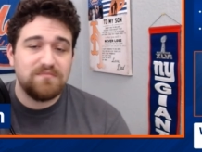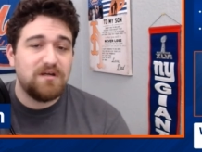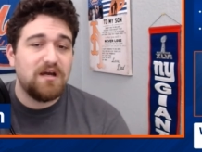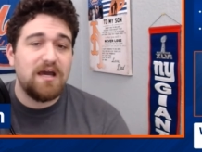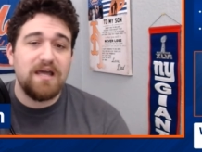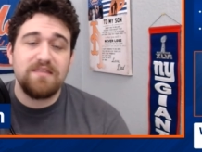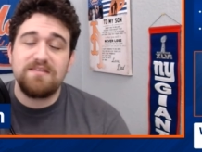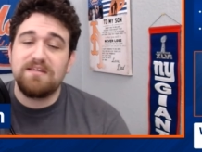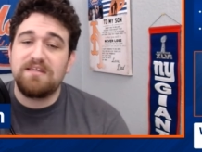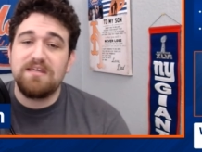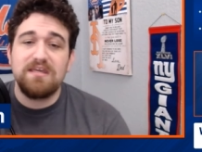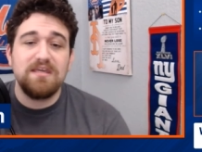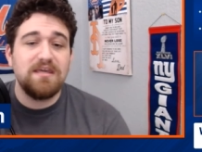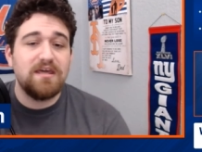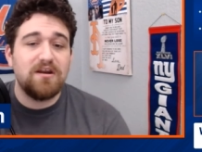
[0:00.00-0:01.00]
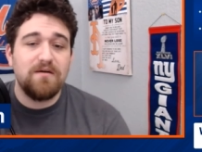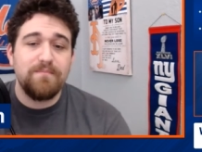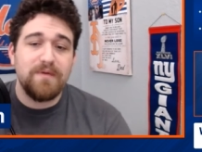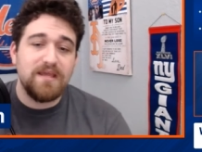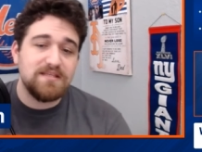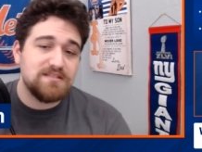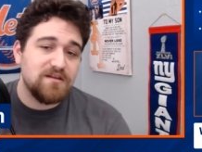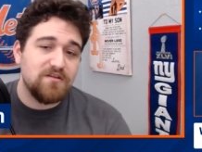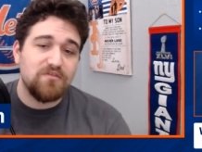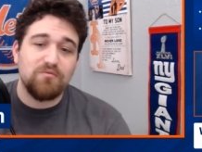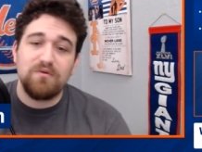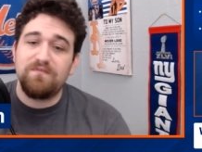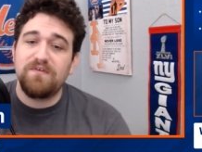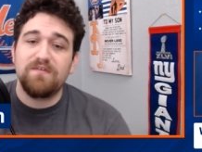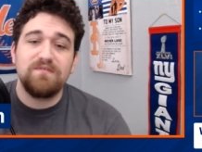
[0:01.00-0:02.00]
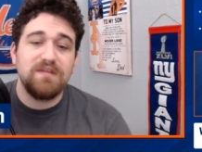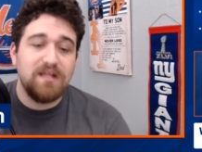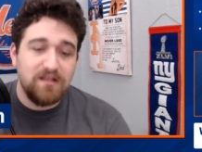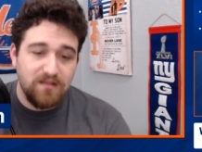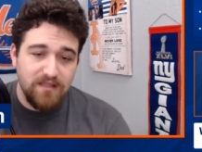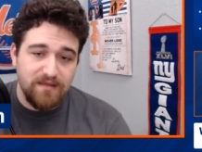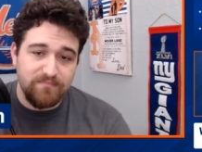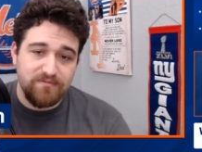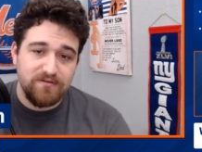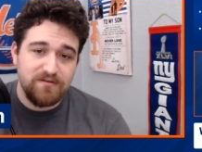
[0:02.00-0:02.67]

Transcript: I think he can get on base at a 350 clip.